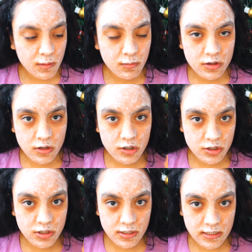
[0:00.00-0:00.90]

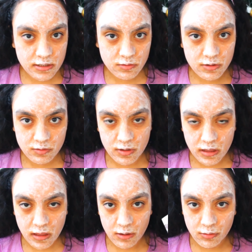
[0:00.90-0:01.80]
Montage Nice was what
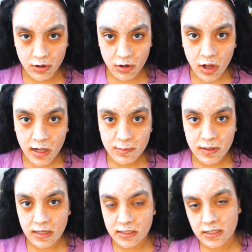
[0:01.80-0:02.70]
they were called,
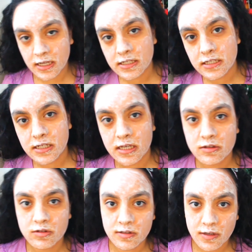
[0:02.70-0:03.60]
but they changed it
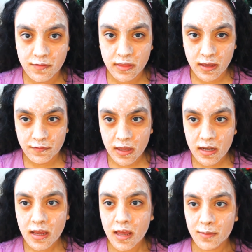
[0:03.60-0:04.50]
to seventh Heaven